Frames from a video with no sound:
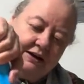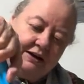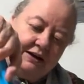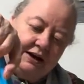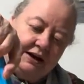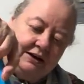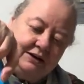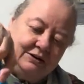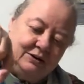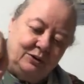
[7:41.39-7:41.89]

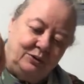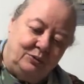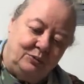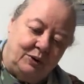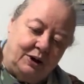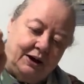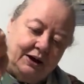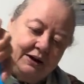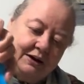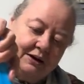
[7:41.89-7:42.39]
ain't no
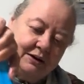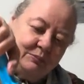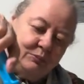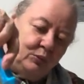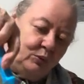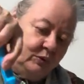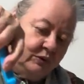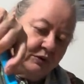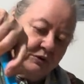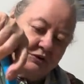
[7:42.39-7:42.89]
way.
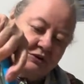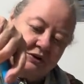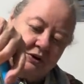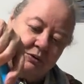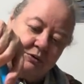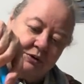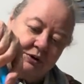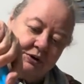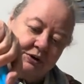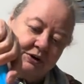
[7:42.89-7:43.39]
Boy, they're so
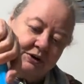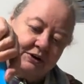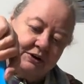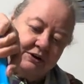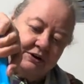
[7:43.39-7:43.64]
good.